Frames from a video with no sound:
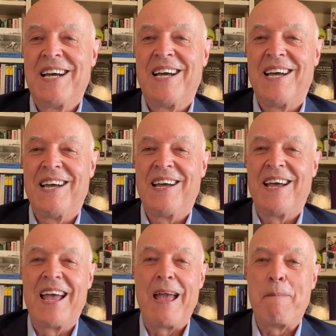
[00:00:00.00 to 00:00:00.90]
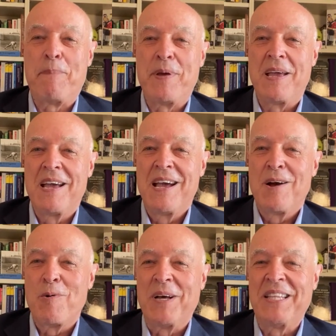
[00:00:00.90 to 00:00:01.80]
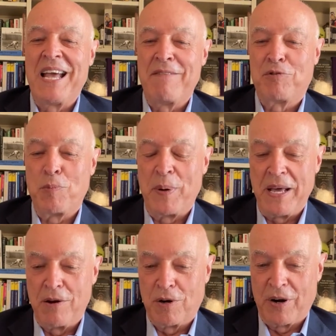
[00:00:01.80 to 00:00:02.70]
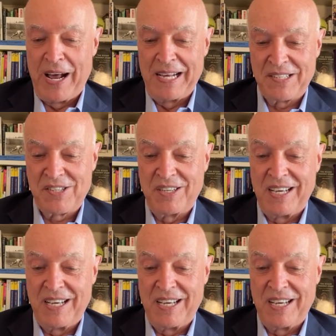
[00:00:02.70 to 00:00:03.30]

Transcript: happy when they have to play on grass.